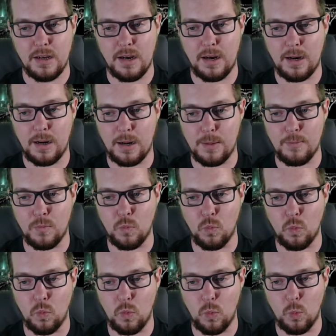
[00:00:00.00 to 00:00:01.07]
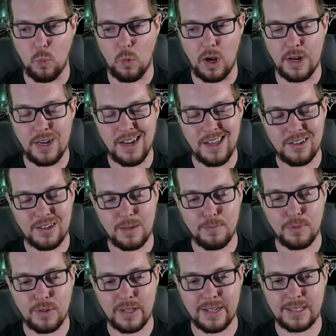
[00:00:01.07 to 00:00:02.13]
Another
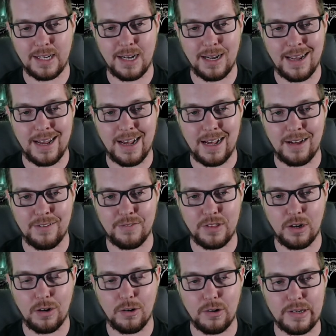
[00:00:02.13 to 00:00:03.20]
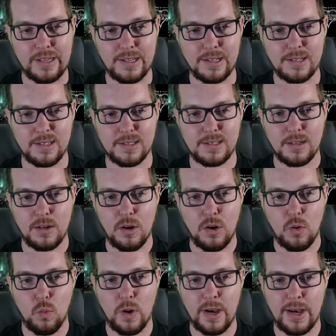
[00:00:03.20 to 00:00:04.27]
complaint that I have, though, is
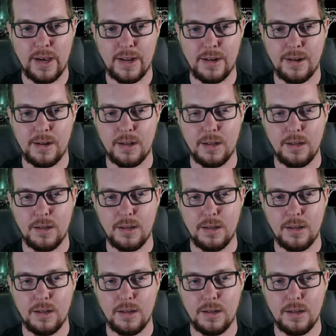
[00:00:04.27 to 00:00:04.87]
when